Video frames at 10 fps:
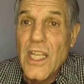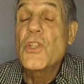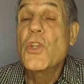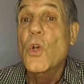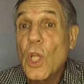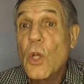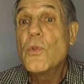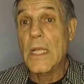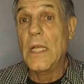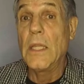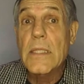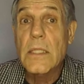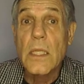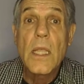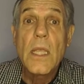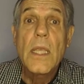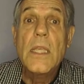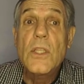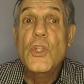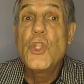So closing a lesson
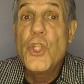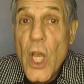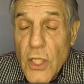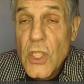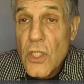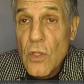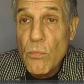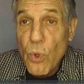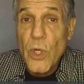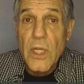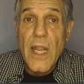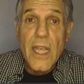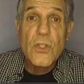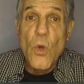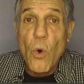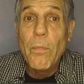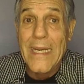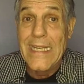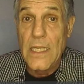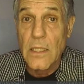is just as important as
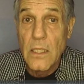opening it.